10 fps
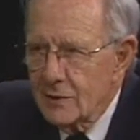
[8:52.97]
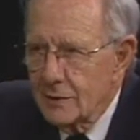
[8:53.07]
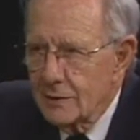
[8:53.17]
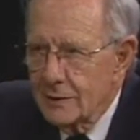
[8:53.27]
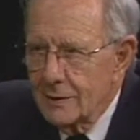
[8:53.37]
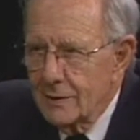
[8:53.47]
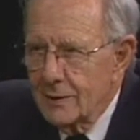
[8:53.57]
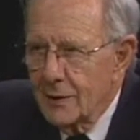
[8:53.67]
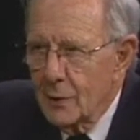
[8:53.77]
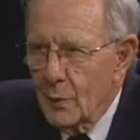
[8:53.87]
her
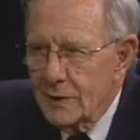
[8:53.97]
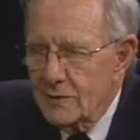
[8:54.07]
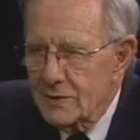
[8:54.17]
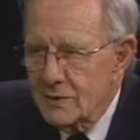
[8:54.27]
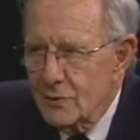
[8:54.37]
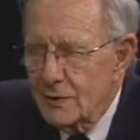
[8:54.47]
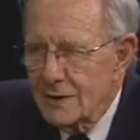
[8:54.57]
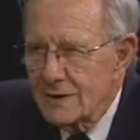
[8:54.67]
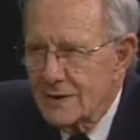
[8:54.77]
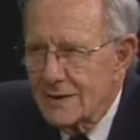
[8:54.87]
her waitress
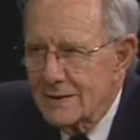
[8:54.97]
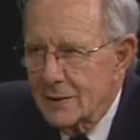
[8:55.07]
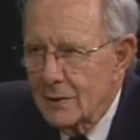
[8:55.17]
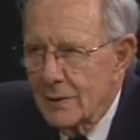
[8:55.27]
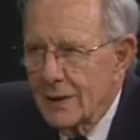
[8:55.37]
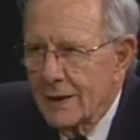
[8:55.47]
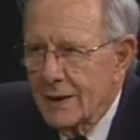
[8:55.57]
duties, and so